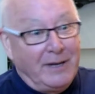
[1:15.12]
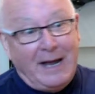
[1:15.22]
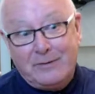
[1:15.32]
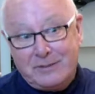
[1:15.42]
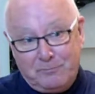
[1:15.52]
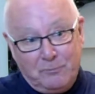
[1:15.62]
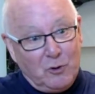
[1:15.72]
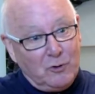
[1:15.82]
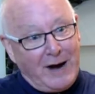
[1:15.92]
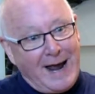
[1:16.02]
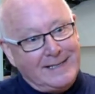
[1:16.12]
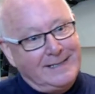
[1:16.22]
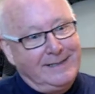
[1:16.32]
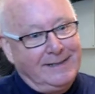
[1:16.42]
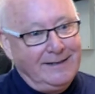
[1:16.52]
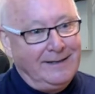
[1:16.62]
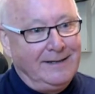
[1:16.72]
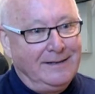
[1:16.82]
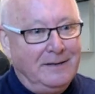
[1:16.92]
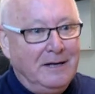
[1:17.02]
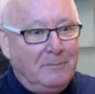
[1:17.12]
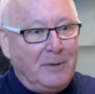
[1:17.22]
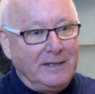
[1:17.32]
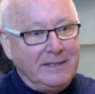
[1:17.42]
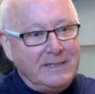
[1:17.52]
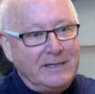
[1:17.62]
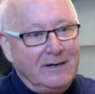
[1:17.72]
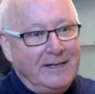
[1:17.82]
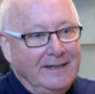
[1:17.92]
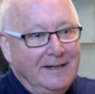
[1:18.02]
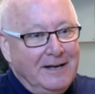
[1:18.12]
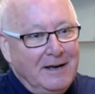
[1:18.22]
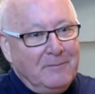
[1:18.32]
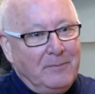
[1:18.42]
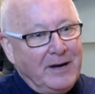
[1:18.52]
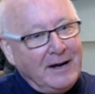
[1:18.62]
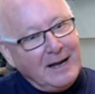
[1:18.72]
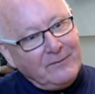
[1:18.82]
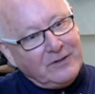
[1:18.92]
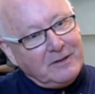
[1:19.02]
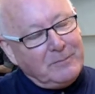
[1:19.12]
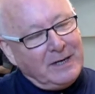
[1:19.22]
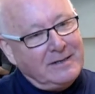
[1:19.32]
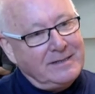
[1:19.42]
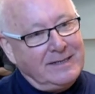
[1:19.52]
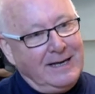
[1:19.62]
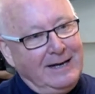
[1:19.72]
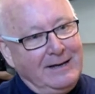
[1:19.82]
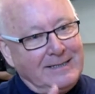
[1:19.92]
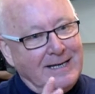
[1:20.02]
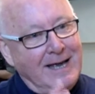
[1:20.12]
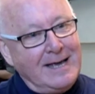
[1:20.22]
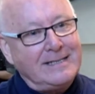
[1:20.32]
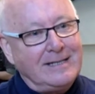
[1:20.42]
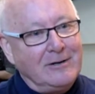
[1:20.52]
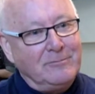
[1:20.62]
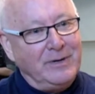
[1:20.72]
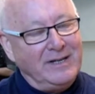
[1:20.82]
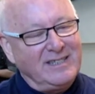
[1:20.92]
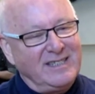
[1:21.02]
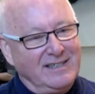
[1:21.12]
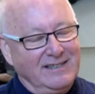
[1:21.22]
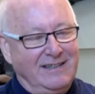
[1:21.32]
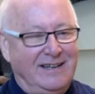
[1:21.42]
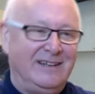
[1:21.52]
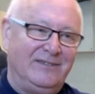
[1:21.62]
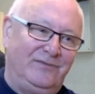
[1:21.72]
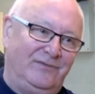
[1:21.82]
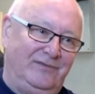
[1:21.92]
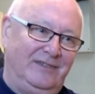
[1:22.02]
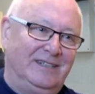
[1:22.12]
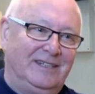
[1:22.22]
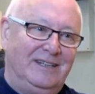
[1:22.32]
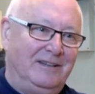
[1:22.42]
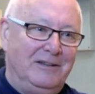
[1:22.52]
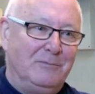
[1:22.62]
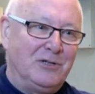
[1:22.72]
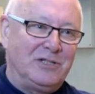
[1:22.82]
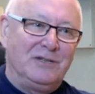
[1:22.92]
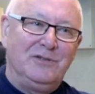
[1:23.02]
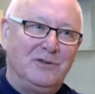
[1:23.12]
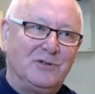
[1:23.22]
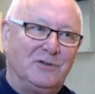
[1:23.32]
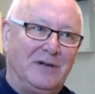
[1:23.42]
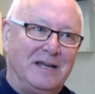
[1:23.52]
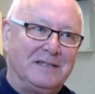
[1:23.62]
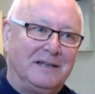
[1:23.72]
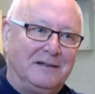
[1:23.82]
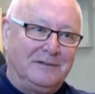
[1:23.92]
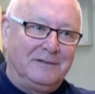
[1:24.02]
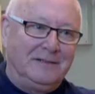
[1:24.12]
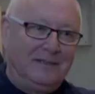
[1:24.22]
but that was more accident than by design. But I loved it because it's a hairstyle, but it's kind of the most unusual hairstyle